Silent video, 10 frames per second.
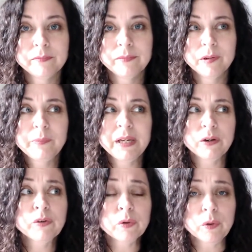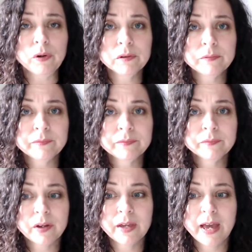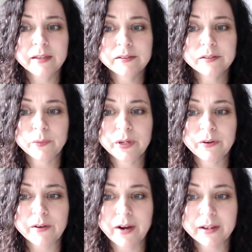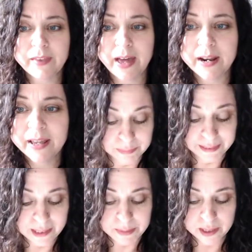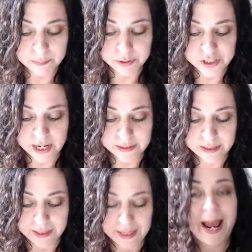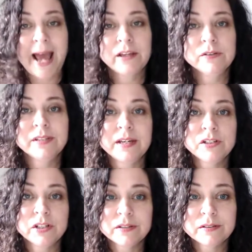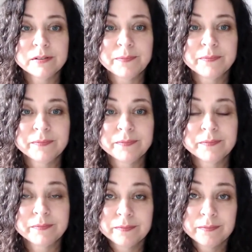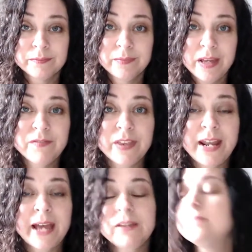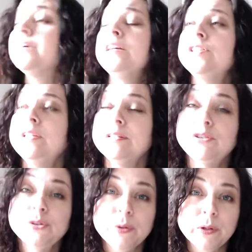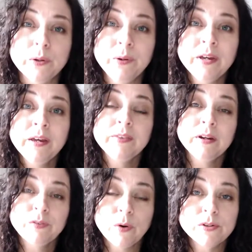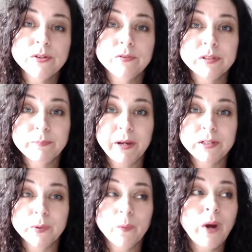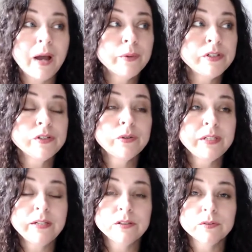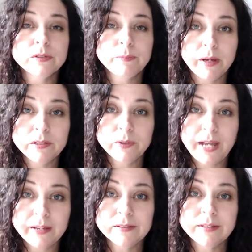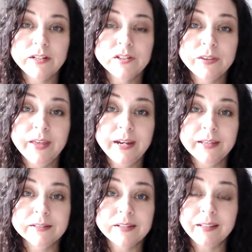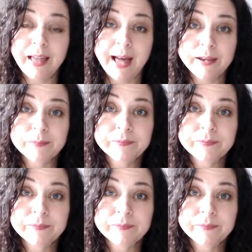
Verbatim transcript: They're being cruel. Okay. So we gray rock that. Blaming and projecting and accusations. If an accusation is true, then of course you'd respond to it. Why would you need to respond to an accusation that is a lie?